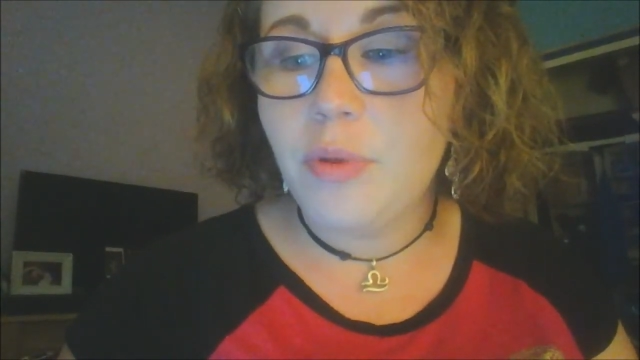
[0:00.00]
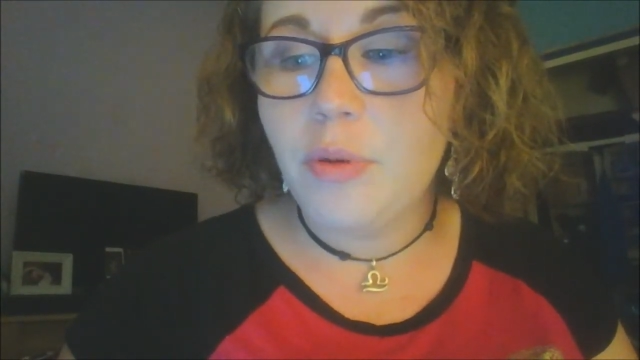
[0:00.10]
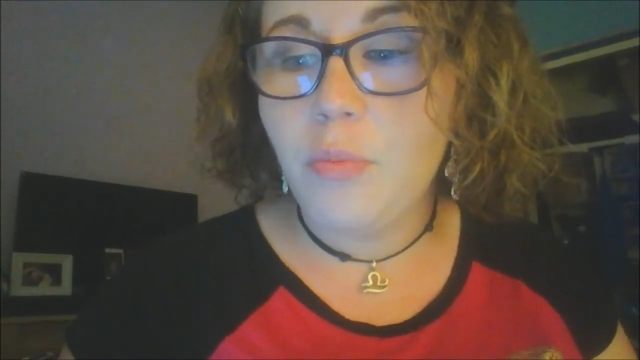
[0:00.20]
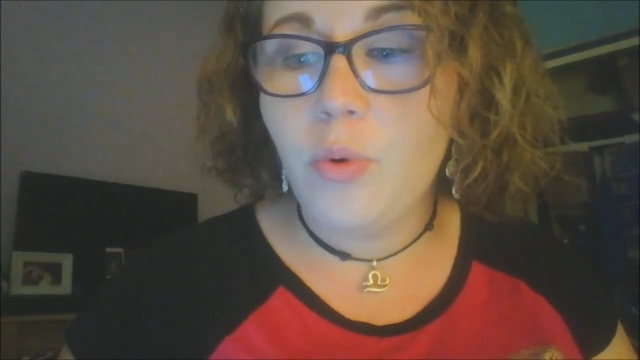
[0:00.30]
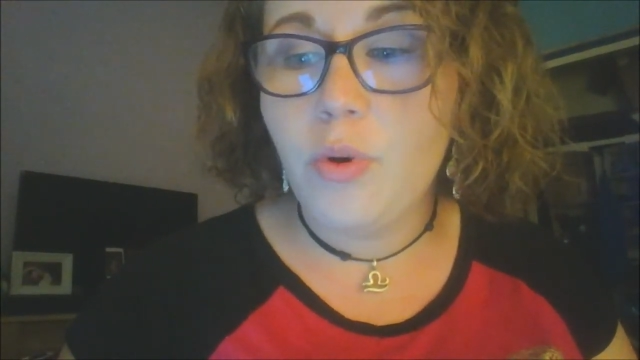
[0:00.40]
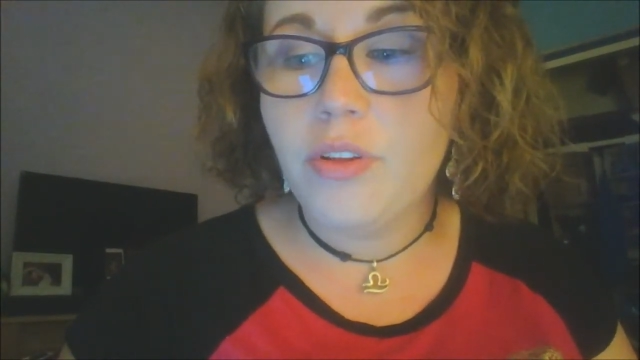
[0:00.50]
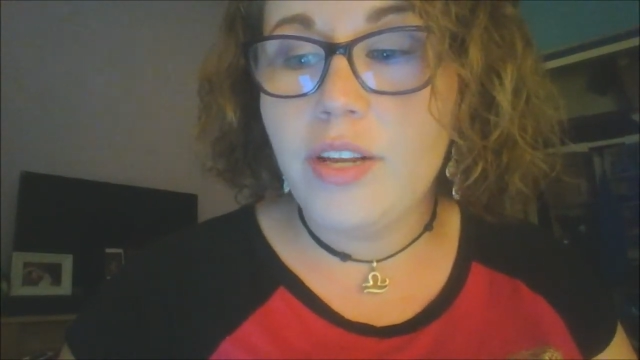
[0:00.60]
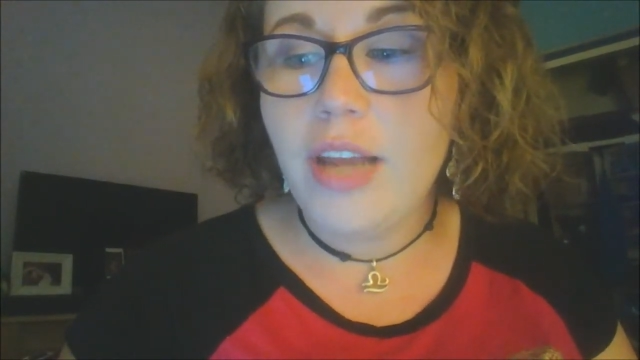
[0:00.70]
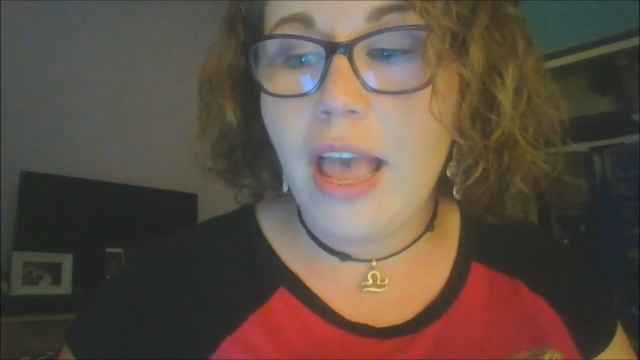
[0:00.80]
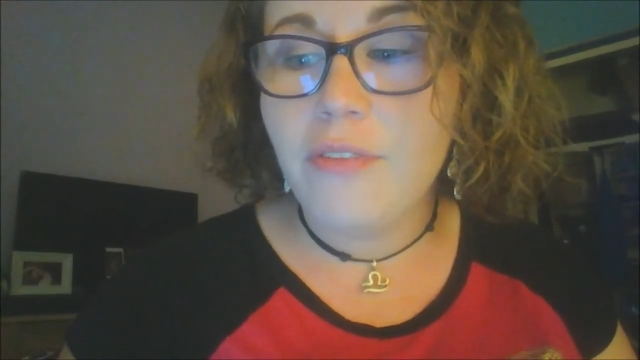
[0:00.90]
but more
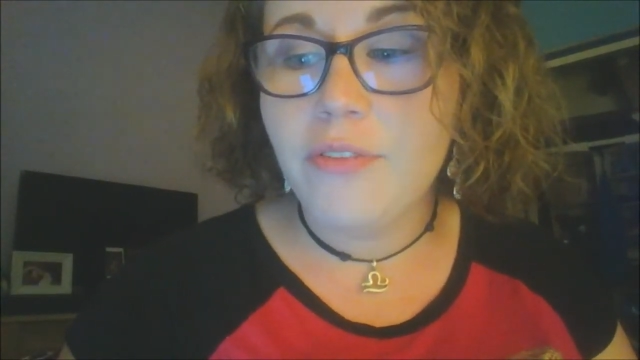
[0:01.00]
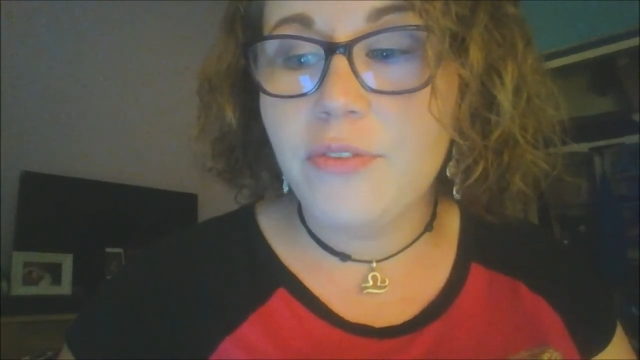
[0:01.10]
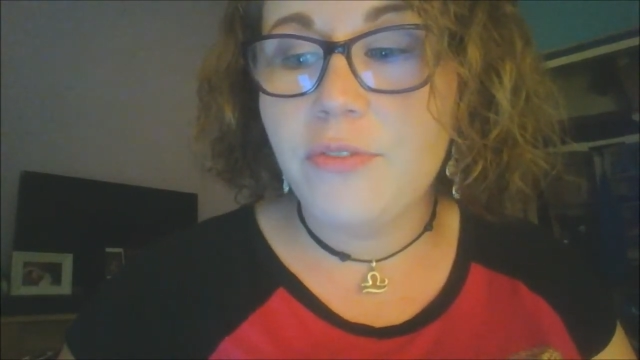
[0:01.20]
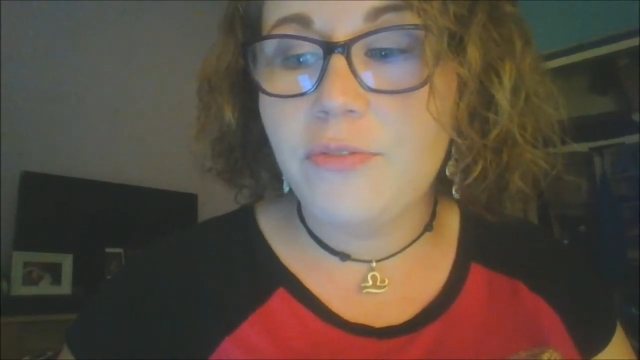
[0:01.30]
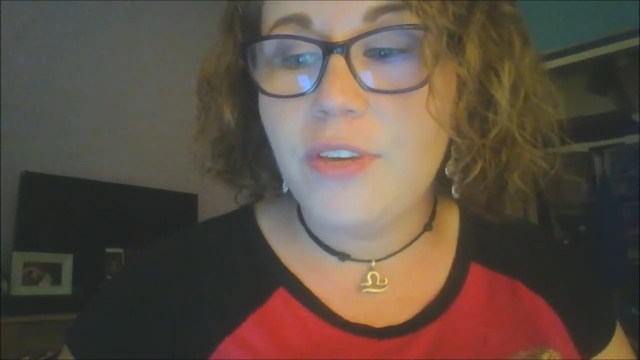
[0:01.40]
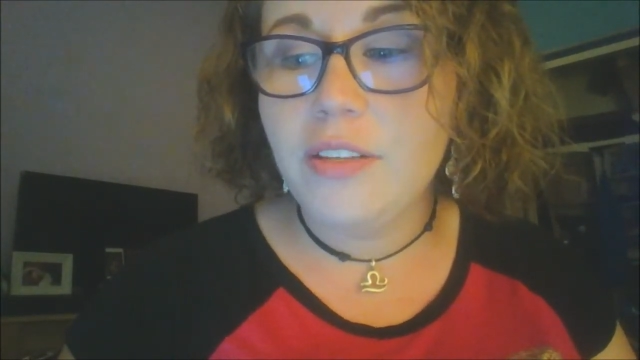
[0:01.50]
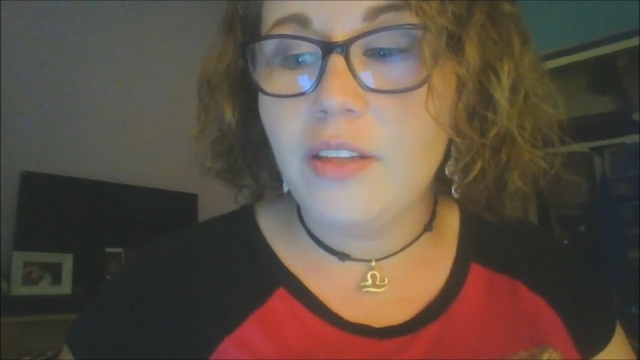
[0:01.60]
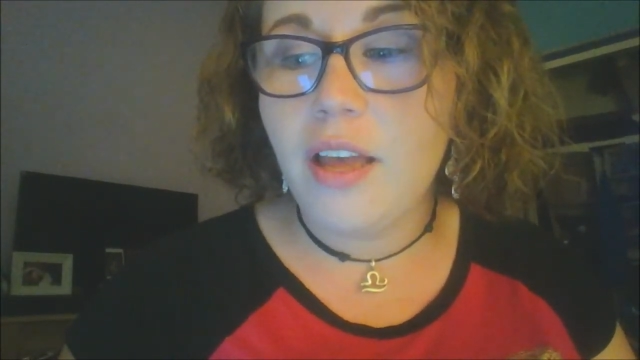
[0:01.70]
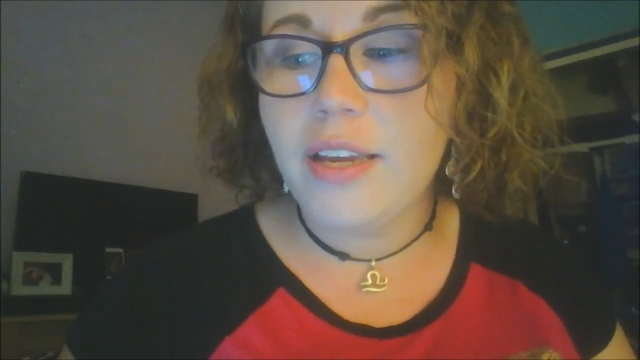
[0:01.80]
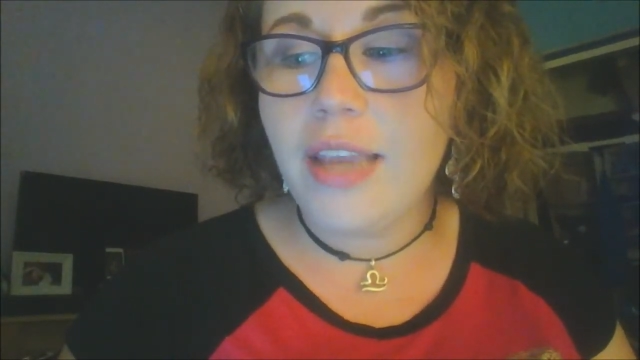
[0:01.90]
than half of a
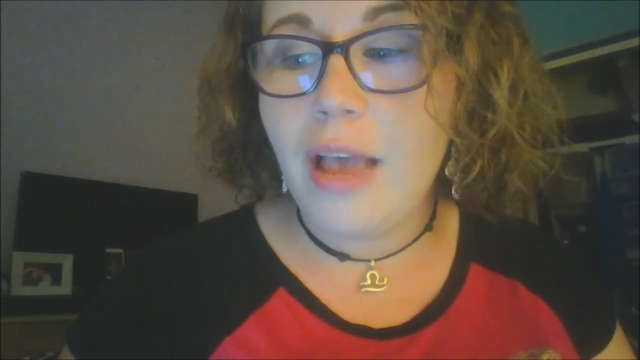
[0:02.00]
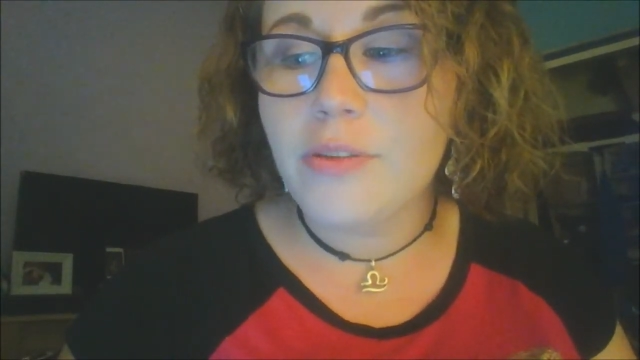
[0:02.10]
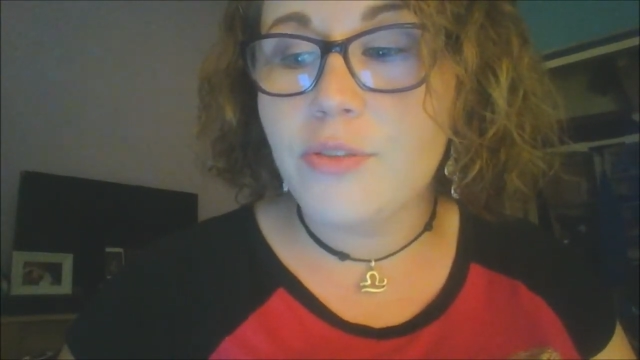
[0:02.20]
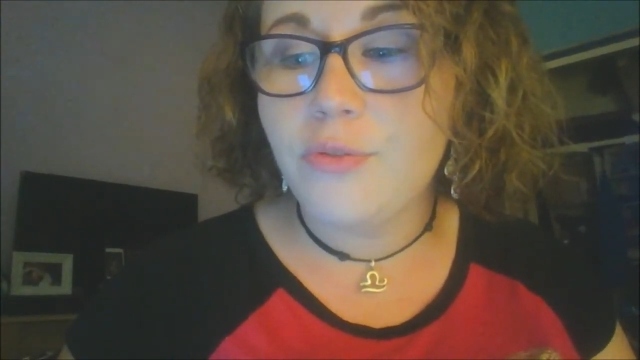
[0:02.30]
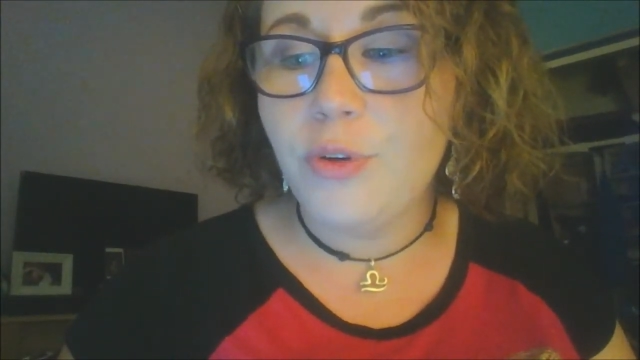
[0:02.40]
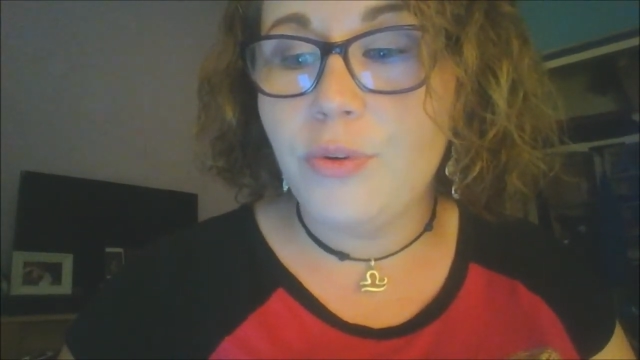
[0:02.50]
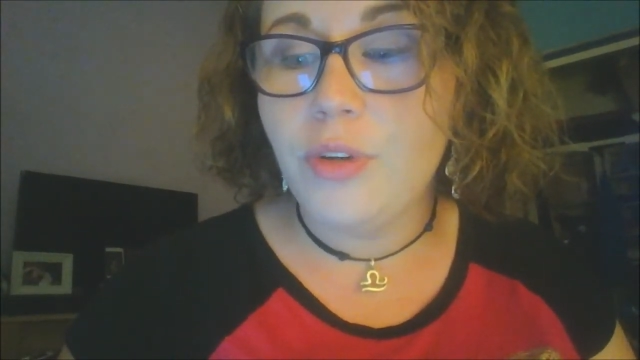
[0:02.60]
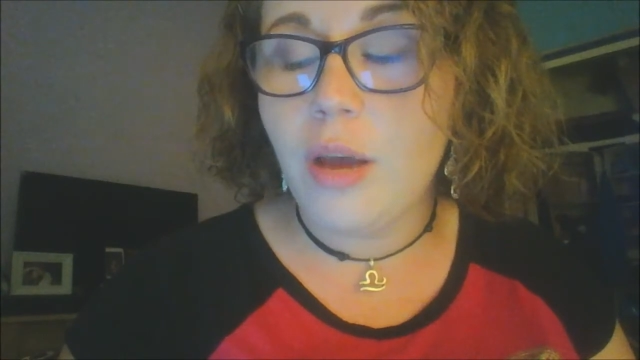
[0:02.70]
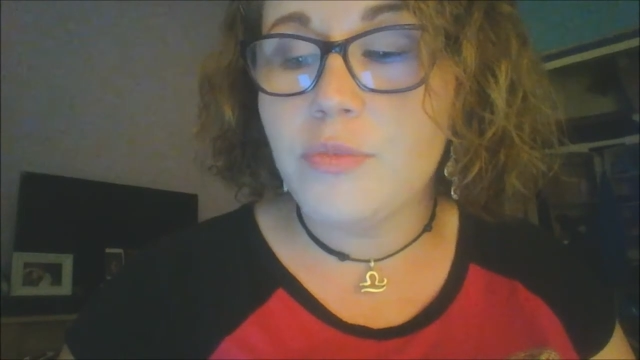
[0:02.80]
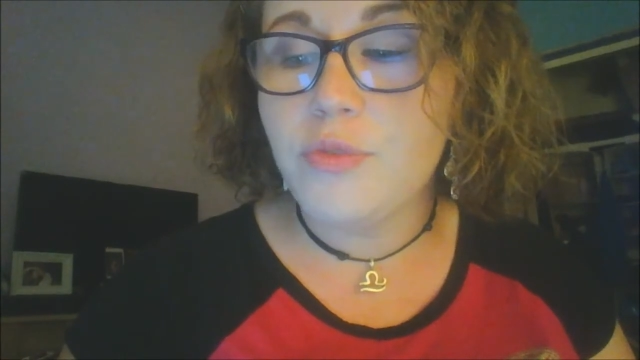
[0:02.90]
feedlot cow's
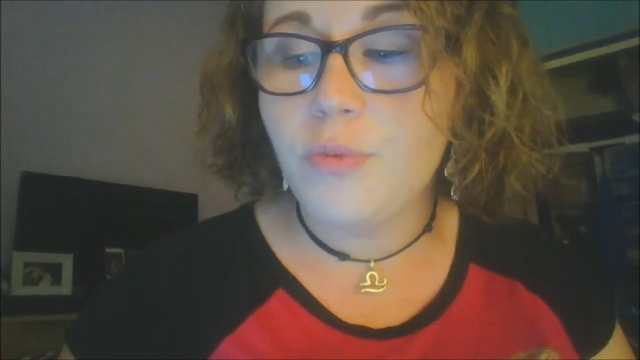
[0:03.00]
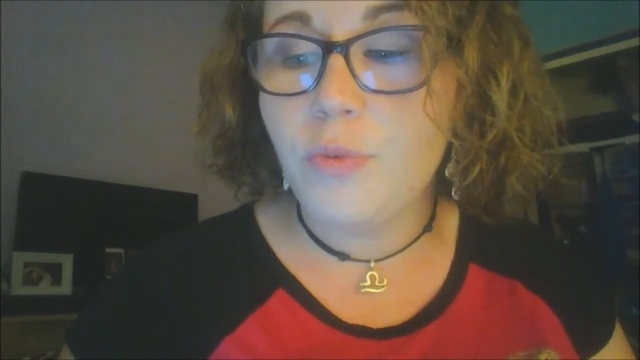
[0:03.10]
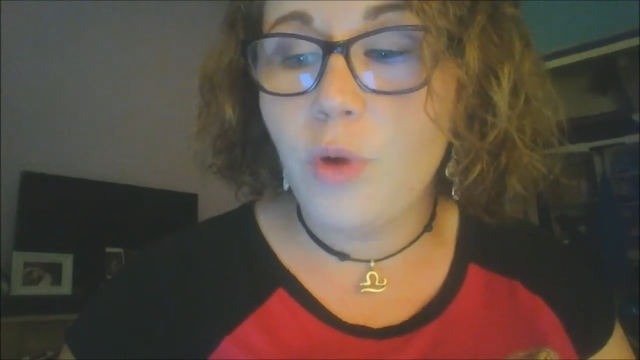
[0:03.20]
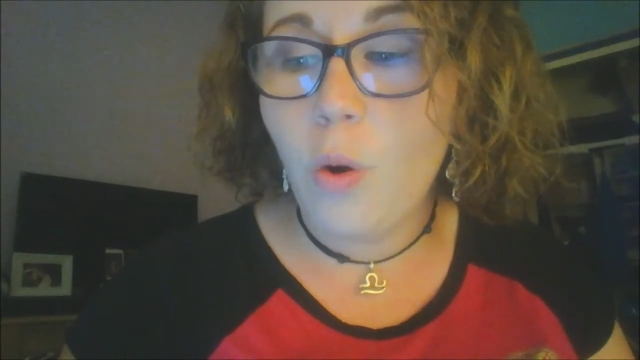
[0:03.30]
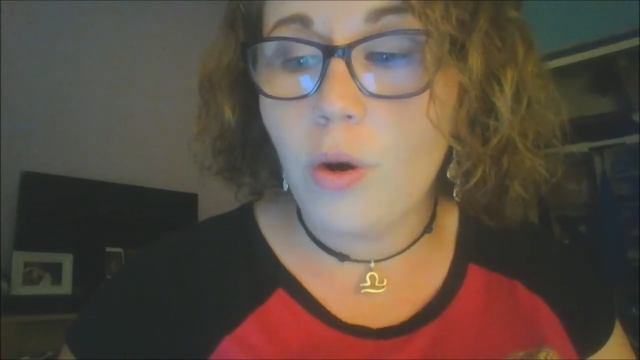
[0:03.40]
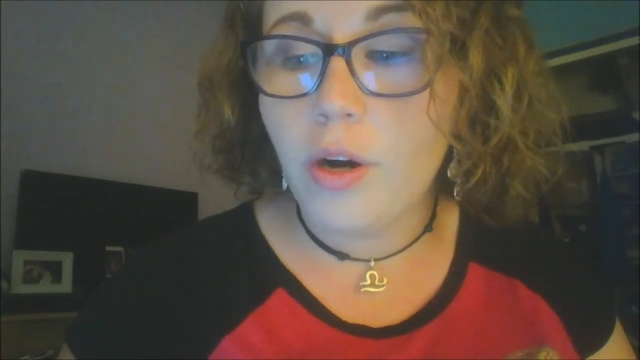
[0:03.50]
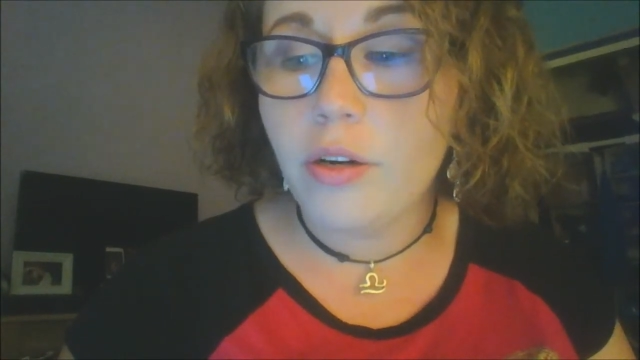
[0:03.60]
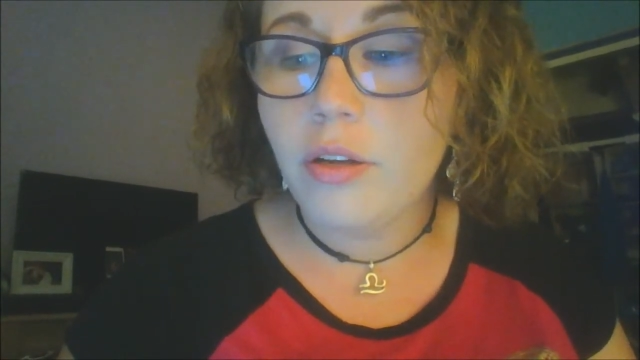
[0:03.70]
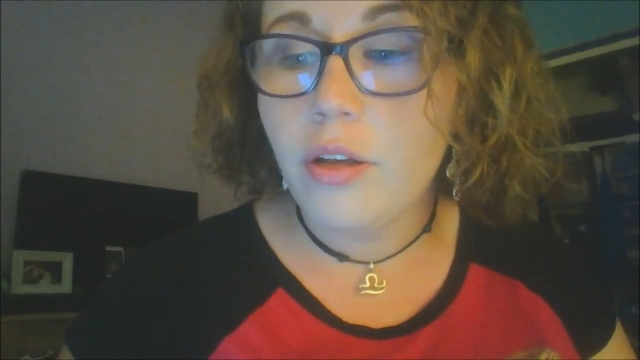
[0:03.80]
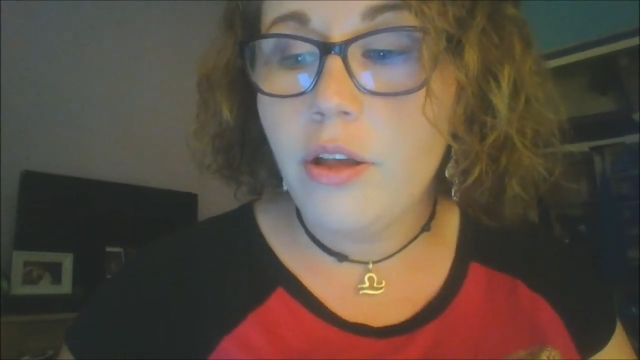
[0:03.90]
food comes from
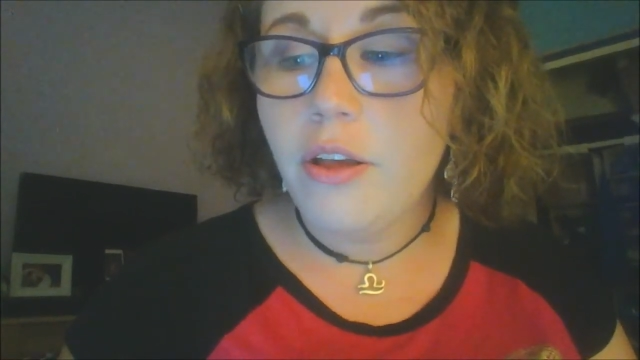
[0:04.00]
corn.